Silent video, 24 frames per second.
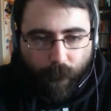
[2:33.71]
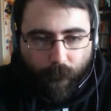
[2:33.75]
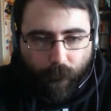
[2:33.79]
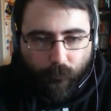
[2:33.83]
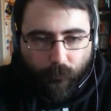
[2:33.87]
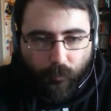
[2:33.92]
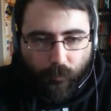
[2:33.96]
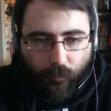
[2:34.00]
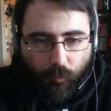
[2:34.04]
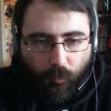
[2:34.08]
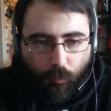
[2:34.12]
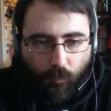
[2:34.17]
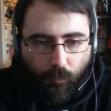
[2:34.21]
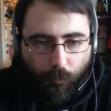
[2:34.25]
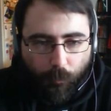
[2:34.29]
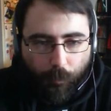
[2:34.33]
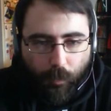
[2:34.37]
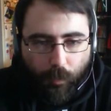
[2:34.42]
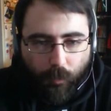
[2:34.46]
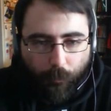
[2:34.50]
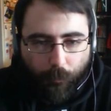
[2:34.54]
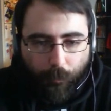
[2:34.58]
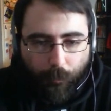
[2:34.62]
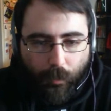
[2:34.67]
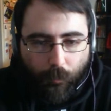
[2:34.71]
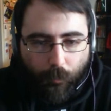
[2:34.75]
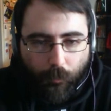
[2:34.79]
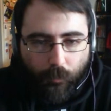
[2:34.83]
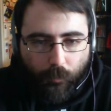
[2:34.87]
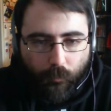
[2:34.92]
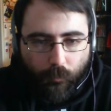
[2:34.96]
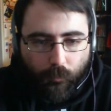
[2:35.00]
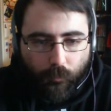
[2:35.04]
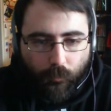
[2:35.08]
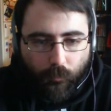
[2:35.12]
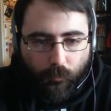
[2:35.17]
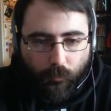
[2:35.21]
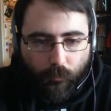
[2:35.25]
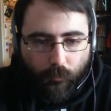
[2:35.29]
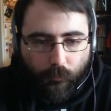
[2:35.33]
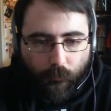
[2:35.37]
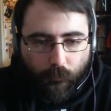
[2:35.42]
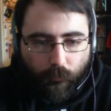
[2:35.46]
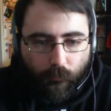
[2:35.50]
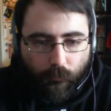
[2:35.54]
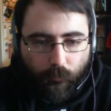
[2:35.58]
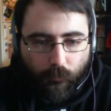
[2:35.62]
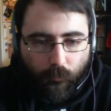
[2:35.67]
Gotta go to the bottom, that one.
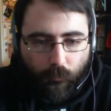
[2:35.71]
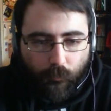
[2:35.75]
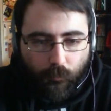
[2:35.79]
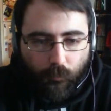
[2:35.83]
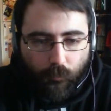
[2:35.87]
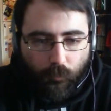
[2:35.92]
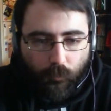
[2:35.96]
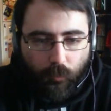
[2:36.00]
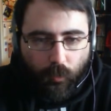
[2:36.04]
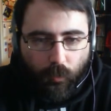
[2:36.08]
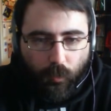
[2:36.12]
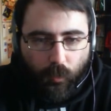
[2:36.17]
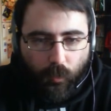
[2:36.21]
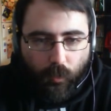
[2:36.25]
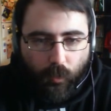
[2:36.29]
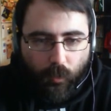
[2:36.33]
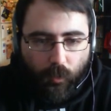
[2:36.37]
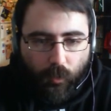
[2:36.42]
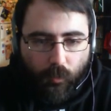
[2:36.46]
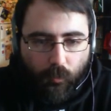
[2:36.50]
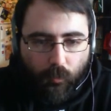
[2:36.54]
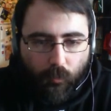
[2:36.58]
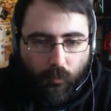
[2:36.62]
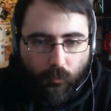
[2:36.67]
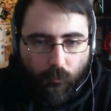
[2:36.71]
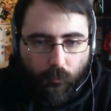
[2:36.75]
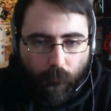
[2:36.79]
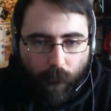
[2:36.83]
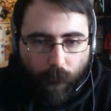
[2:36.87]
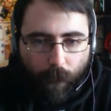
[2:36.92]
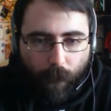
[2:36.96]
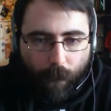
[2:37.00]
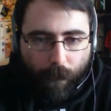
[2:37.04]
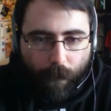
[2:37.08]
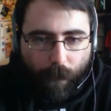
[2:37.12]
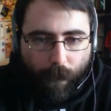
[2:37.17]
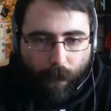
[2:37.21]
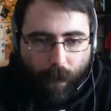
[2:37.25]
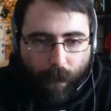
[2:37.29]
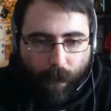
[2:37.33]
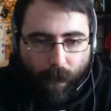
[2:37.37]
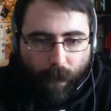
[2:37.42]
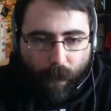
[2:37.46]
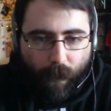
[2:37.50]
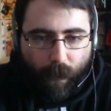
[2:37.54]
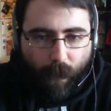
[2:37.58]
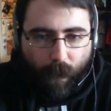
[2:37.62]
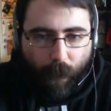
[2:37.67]
Okay.
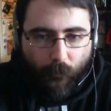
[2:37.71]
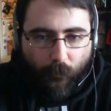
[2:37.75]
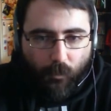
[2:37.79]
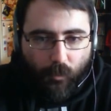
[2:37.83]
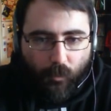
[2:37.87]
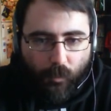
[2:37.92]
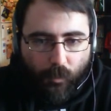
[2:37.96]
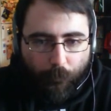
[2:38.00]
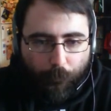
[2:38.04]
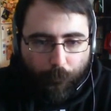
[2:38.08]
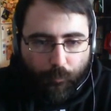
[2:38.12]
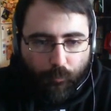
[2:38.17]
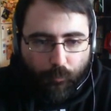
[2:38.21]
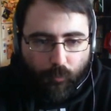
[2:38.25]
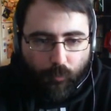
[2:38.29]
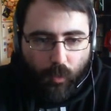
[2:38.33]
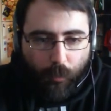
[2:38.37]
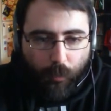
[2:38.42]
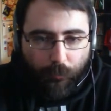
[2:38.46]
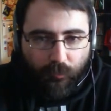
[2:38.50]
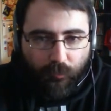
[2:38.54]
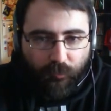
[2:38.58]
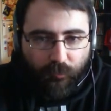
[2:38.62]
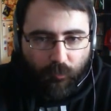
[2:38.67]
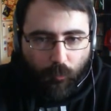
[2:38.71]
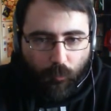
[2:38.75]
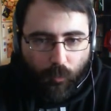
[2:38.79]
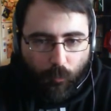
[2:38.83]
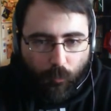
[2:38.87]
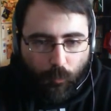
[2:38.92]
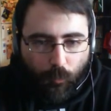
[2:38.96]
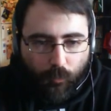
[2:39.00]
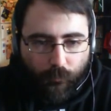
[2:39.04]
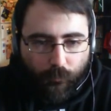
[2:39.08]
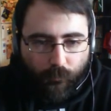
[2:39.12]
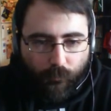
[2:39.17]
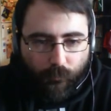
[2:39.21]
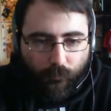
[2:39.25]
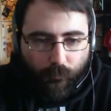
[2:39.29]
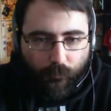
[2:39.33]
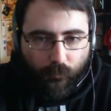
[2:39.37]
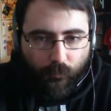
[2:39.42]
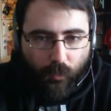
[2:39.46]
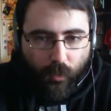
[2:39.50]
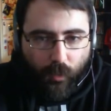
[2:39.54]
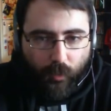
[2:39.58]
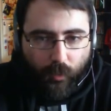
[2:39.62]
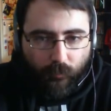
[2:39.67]
I promise you I will
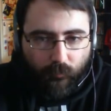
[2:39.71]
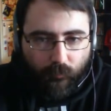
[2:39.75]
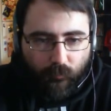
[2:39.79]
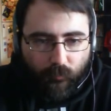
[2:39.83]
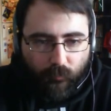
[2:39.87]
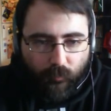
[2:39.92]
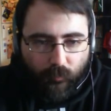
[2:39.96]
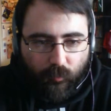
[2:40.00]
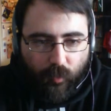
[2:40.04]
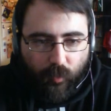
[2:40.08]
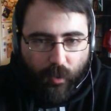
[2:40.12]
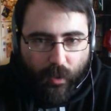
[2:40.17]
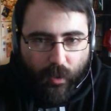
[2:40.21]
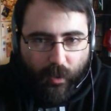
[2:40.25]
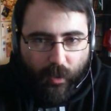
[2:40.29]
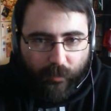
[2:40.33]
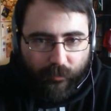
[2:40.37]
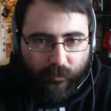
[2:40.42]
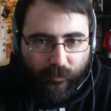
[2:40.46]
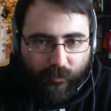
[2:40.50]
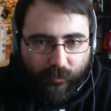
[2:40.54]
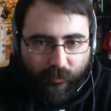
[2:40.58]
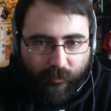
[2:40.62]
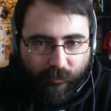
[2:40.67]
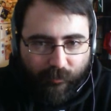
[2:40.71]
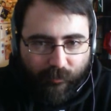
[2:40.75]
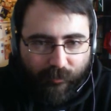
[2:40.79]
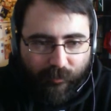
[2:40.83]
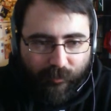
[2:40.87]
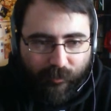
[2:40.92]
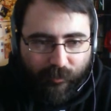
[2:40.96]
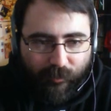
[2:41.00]
not die here.